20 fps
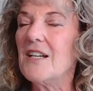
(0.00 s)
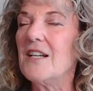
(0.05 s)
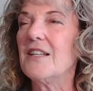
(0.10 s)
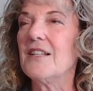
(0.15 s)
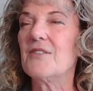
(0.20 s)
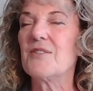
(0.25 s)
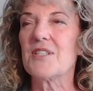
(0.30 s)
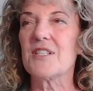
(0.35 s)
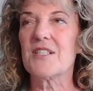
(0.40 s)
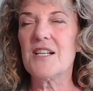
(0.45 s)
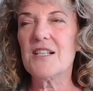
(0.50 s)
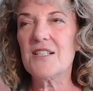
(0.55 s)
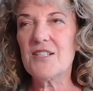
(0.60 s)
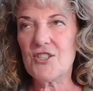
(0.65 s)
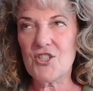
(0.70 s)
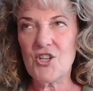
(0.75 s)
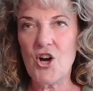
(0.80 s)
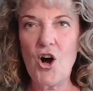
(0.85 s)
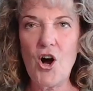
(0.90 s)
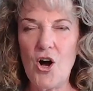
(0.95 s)
And there was this
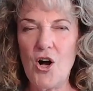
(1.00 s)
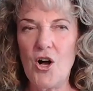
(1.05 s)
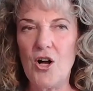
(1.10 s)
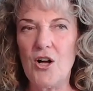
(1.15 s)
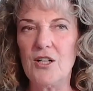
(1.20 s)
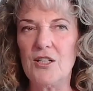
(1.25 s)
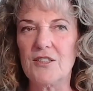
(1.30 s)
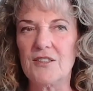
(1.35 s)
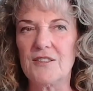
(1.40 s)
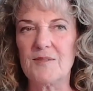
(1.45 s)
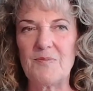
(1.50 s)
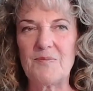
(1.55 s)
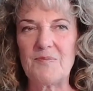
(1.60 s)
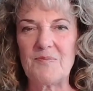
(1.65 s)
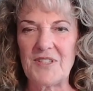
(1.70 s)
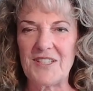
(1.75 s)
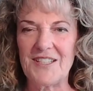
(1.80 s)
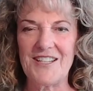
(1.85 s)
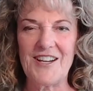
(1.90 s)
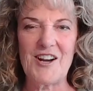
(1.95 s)
nice, tall,
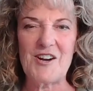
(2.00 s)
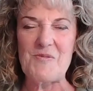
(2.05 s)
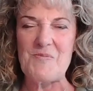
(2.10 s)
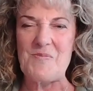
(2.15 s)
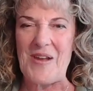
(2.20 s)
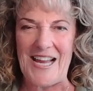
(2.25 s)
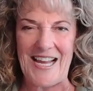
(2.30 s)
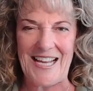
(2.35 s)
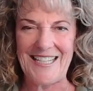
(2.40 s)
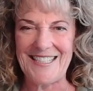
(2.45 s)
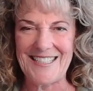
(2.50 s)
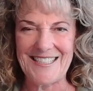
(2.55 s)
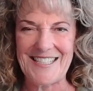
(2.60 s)
young man.